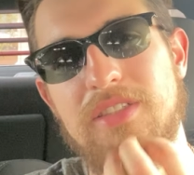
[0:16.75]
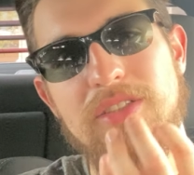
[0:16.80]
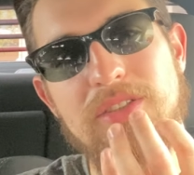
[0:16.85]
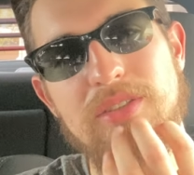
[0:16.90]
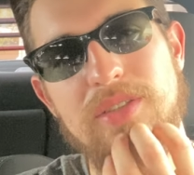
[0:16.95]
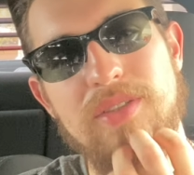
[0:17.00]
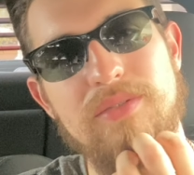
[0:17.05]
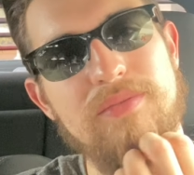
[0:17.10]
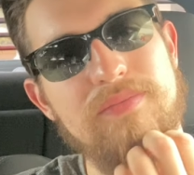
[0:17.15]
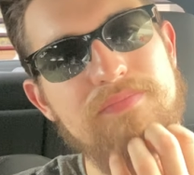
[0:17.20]

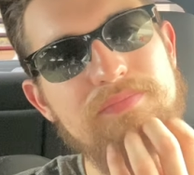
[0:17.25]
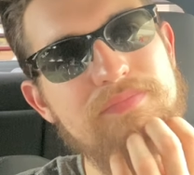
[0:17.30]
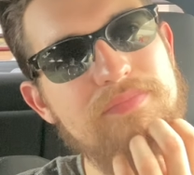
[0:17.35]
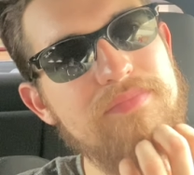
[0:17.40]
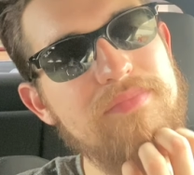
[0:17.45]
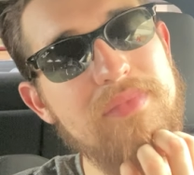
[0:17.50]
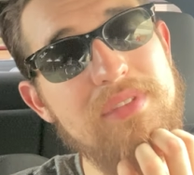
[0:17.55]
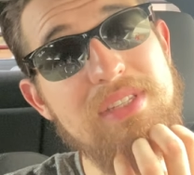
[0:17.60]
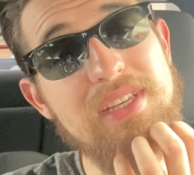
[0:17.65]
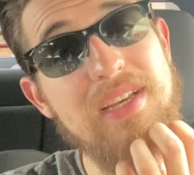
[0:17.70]

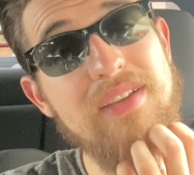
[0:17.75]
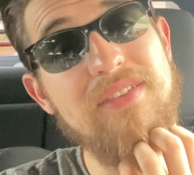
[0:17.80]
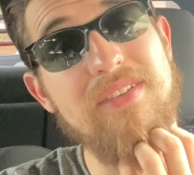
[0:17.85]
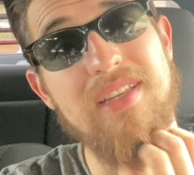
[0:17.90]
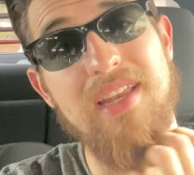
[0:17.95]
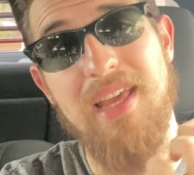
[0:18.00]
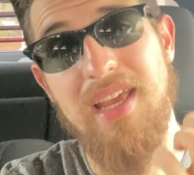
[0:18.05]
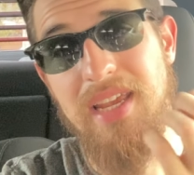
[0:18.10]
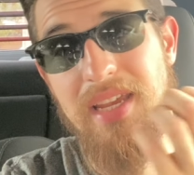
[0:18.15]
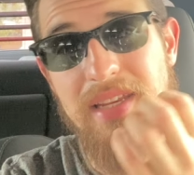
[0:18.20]
Dude,
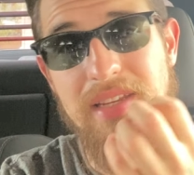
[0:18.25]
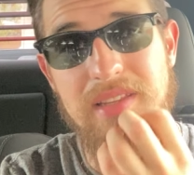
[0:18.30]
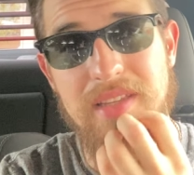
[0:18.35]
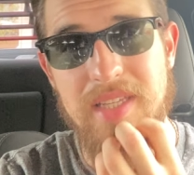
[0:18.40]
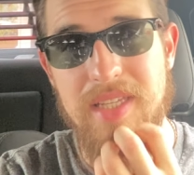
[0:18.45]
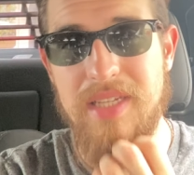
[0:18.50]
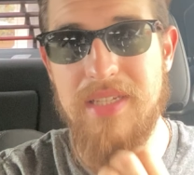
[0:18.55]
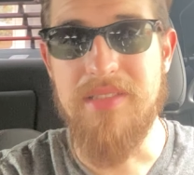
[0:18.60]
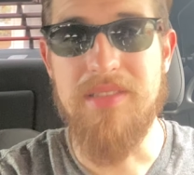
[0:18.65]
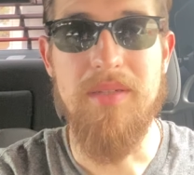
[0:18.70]
Devin
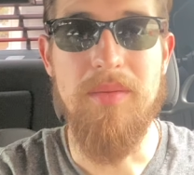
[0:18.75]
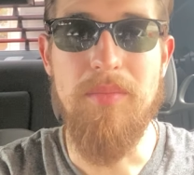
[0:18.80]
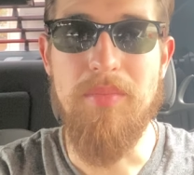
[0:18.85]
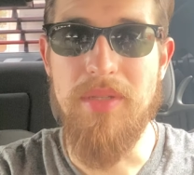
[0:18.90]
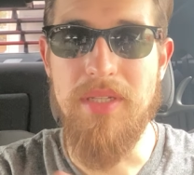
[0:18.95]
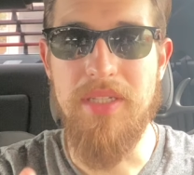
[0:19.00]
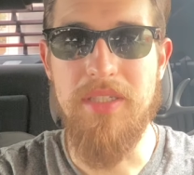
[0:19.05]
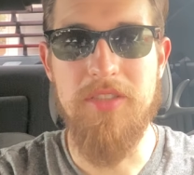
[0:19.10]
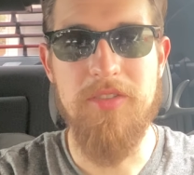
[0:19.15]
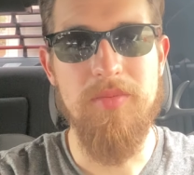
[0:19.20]
Haney is a
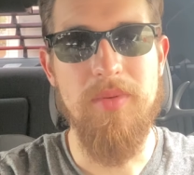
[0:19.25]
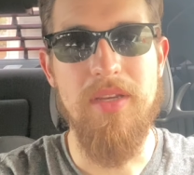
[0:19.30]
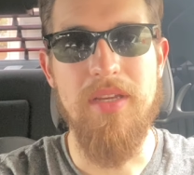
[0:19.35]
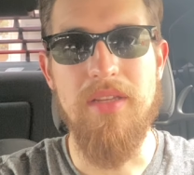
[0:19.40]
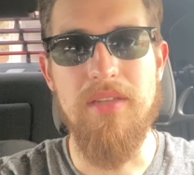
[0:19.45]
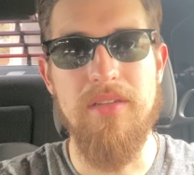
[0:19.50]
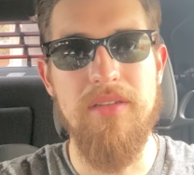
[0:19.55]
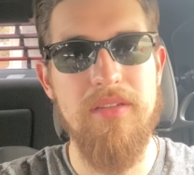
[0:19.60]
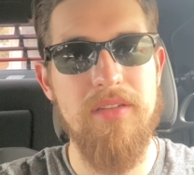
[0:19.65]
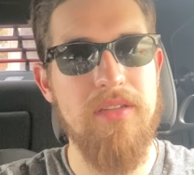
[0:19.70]
beast,
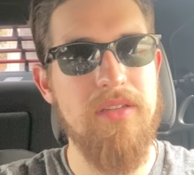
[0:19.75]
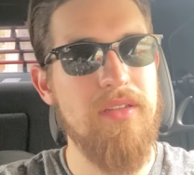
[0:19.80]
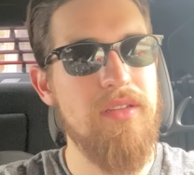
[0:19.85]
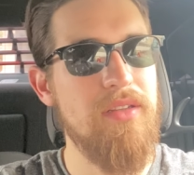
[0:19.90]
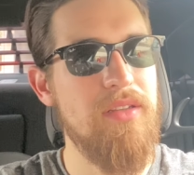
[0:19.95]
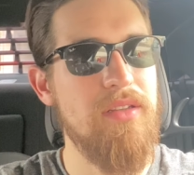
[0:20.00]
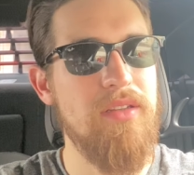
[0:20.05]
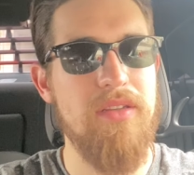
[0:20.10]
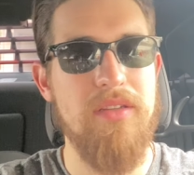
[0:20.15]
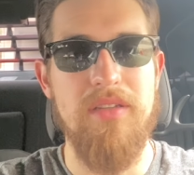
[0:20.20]

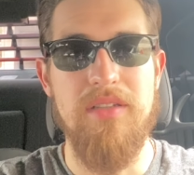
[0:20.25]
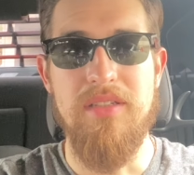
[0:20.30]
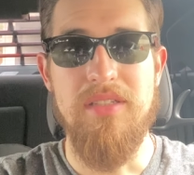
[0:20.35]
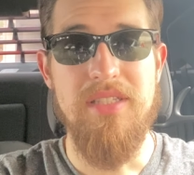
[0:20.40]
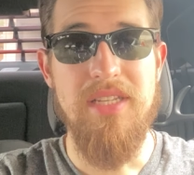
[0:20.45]
man.